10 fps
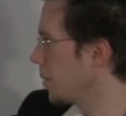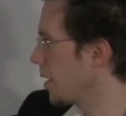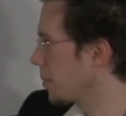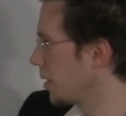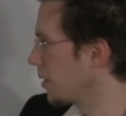the
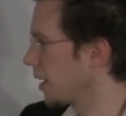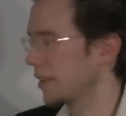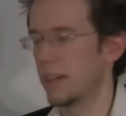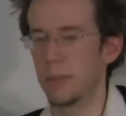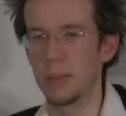bottom note
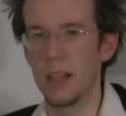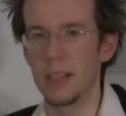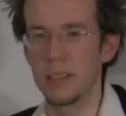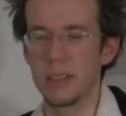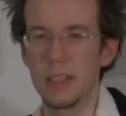and then apply
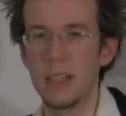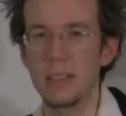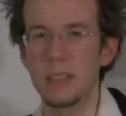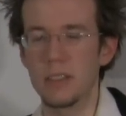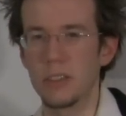it to the key
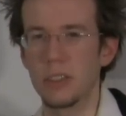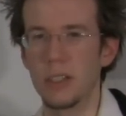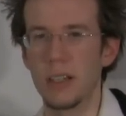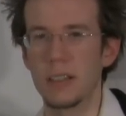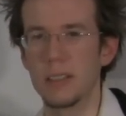
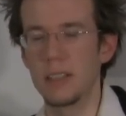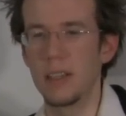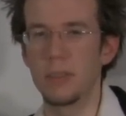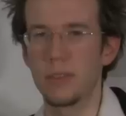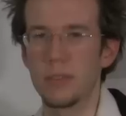signature and see
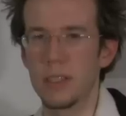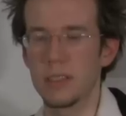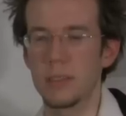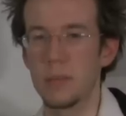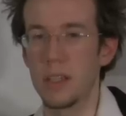if it
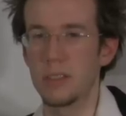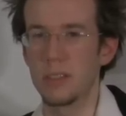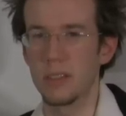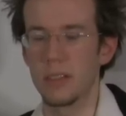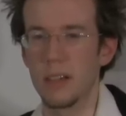fits the
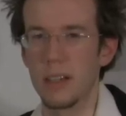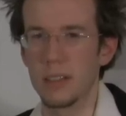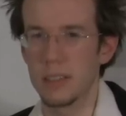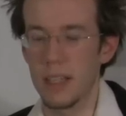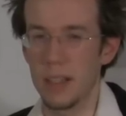major
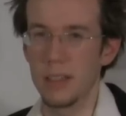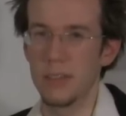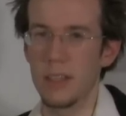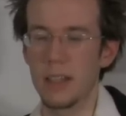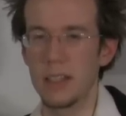scale
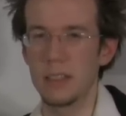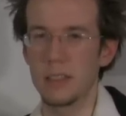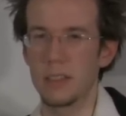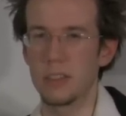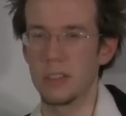of that key
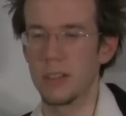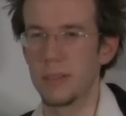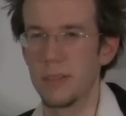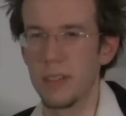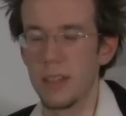signature.
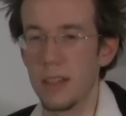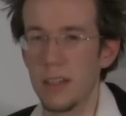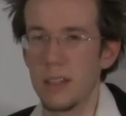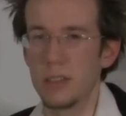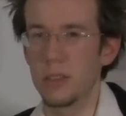
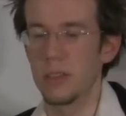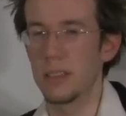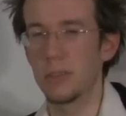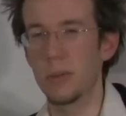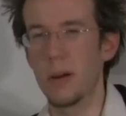So
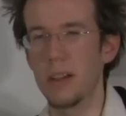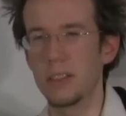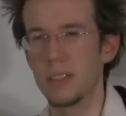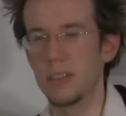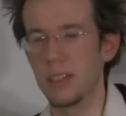this
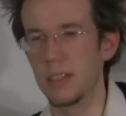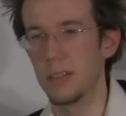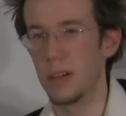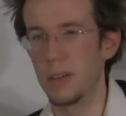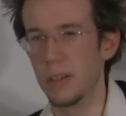requires you that you
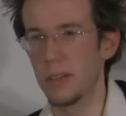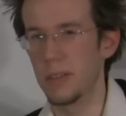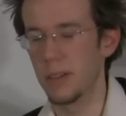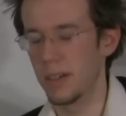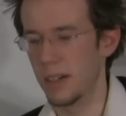know
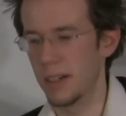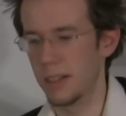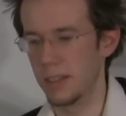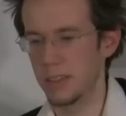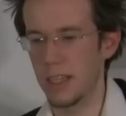
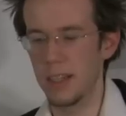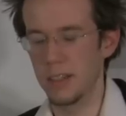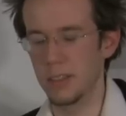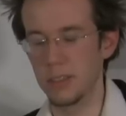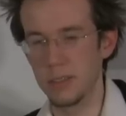your
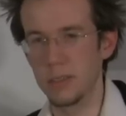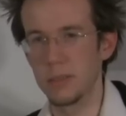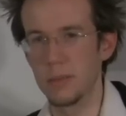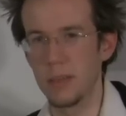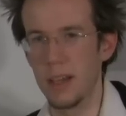scales,
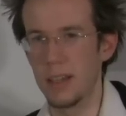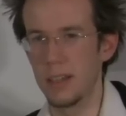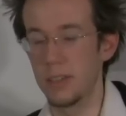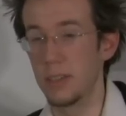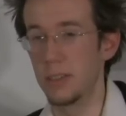and
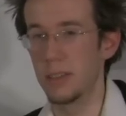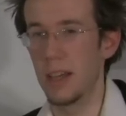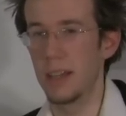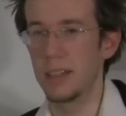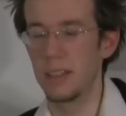if you do
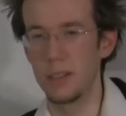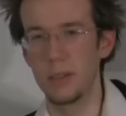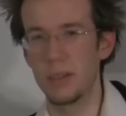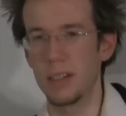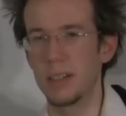that,
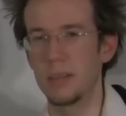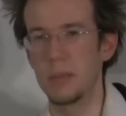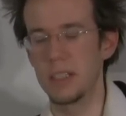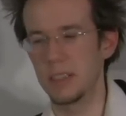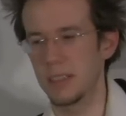you can
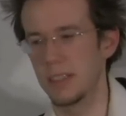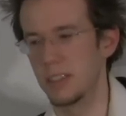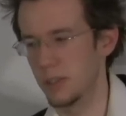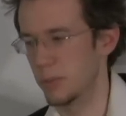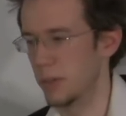basically
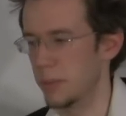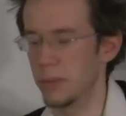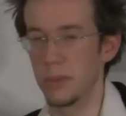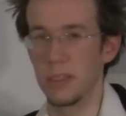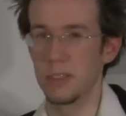just rip
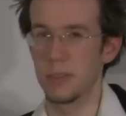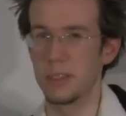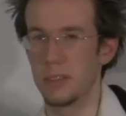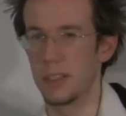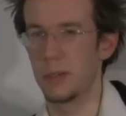through these
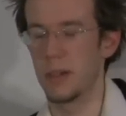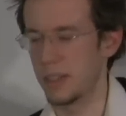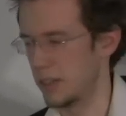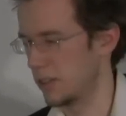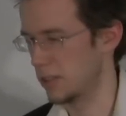really, really
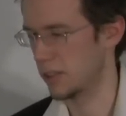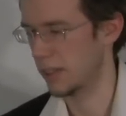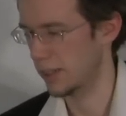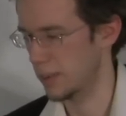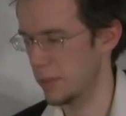quick. You can just
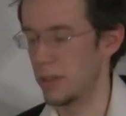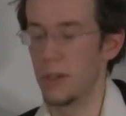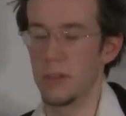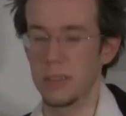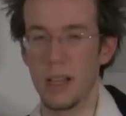look at them and
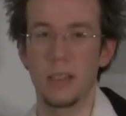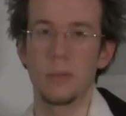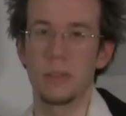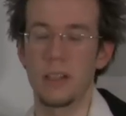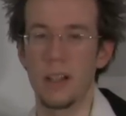know
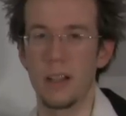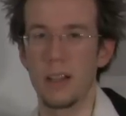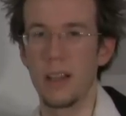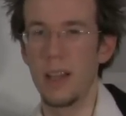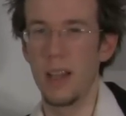exactly what they are.
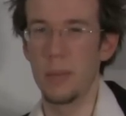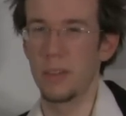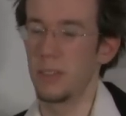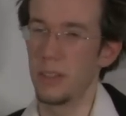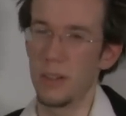But
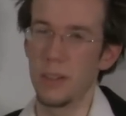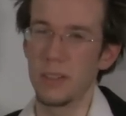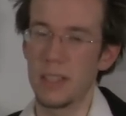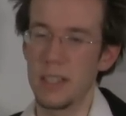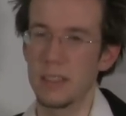if you don't know
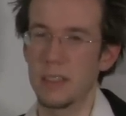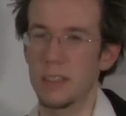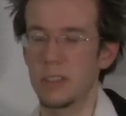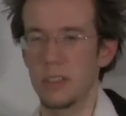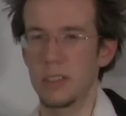the key
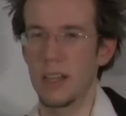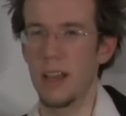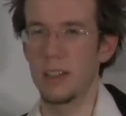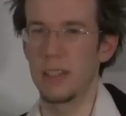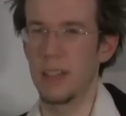signatures and
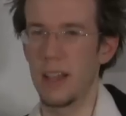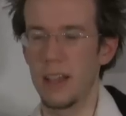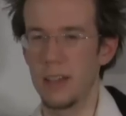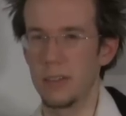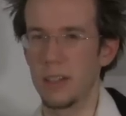how they
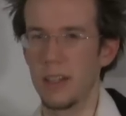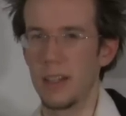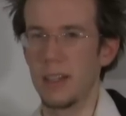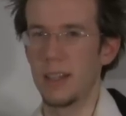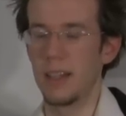lie out,
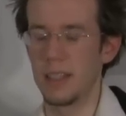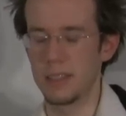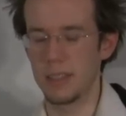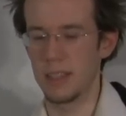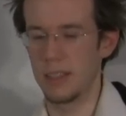
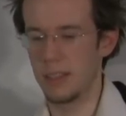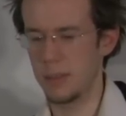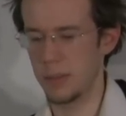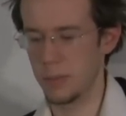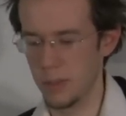it's a
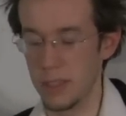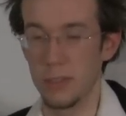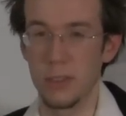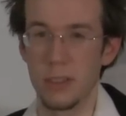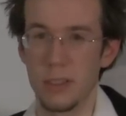little bit more
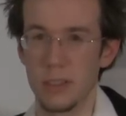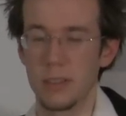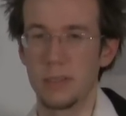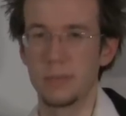difficult.